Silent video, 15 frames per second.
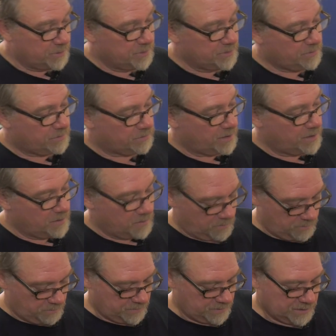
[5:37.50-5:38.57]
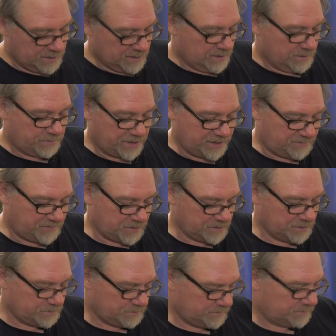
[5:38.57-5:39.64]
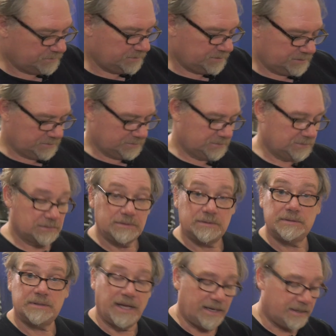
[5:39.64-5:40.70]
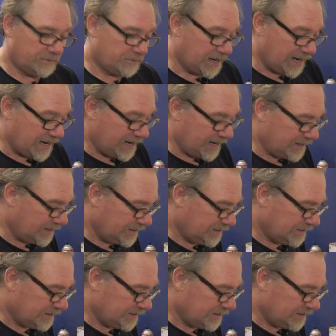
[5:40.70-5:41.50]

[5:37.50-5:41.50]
with chrome, but if you take a rag,